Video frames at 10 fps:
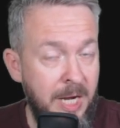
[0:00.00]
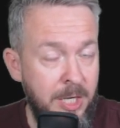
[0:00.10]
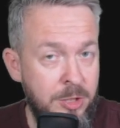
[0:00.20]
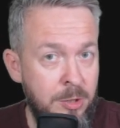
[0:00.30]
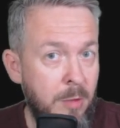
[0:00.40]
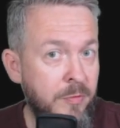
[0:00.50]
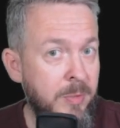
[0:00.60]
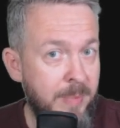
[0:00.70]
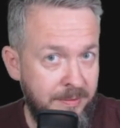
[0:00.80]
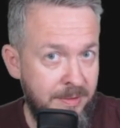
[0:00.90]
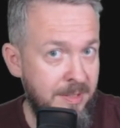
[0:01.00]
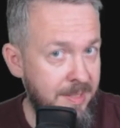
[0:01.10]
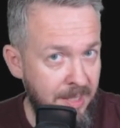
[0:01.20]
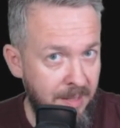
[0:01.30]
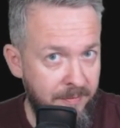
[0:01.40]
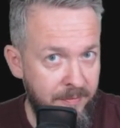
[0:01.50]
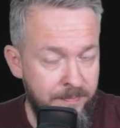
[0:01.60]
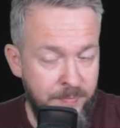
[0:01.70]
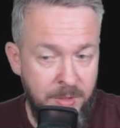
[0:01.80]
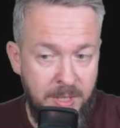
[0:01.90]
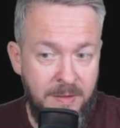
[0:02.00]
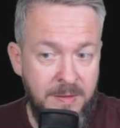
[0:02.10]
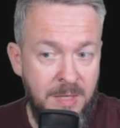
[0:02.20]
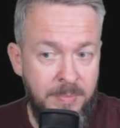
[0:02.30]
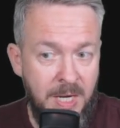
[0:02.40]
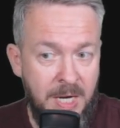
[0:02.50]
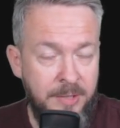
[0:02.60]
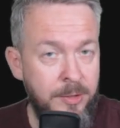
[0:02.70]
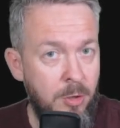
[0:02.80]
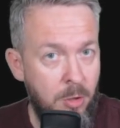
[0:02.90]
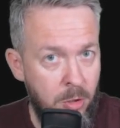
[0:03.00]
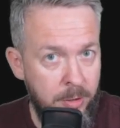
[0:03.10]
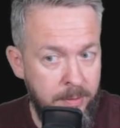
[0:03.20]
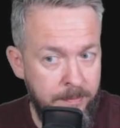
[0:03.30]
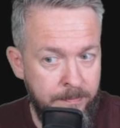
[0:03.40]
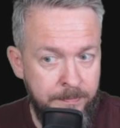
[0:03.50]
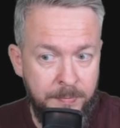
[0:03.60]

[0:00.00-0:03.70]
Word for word: action of the button itself. It can be either on,